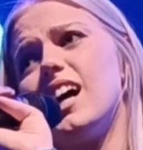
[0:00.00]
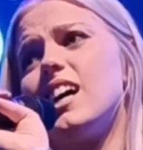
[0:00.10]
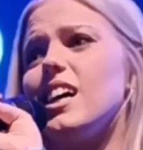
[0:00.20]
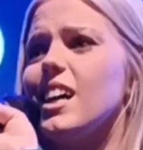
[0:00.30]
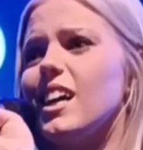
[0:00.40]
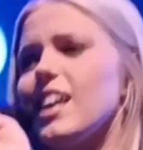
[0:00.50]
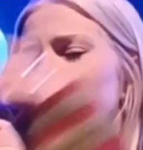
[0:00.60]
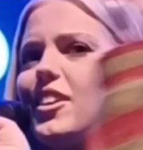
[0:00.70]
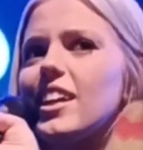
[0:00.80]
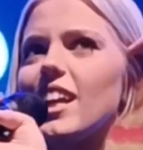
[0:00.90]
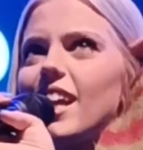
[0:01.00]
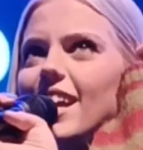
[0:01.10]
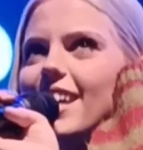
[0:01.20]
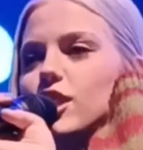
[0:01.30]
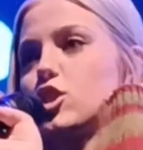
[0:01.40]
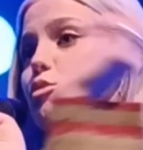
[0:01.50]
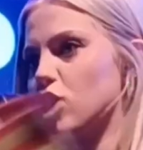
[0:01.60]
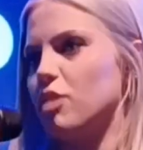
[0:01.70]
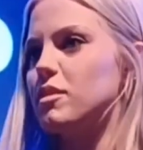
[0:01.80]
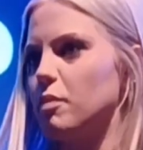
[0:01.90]
Are you kidding? Do you
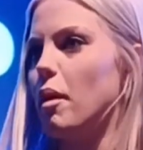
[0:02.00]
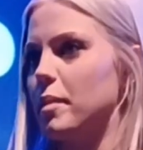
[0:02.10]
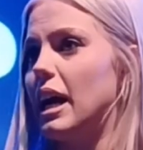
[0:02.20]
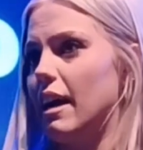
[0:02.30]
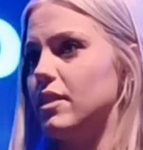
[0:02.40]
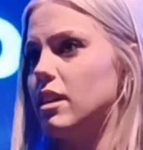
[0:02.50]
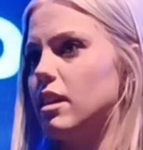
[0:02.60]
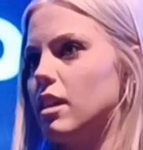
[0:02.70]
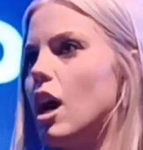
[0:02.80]
genuinely want me to have it?